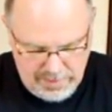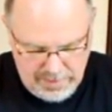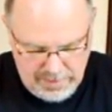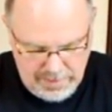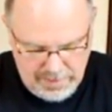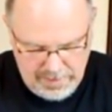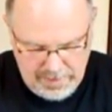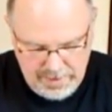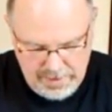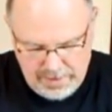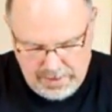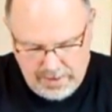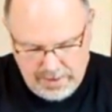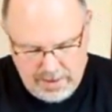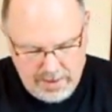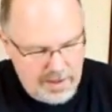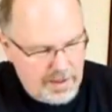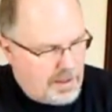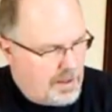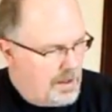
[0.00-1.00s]
And then,
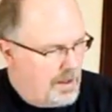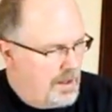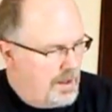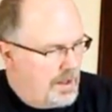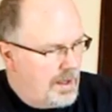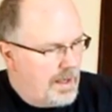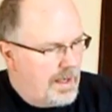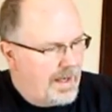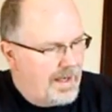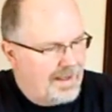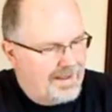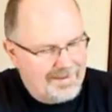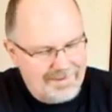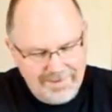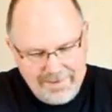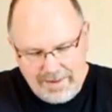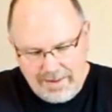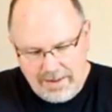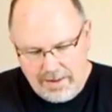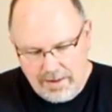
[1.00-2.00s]
as
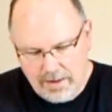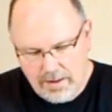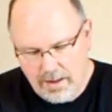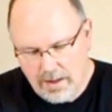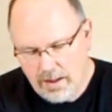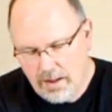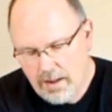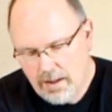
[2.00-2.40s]
needed,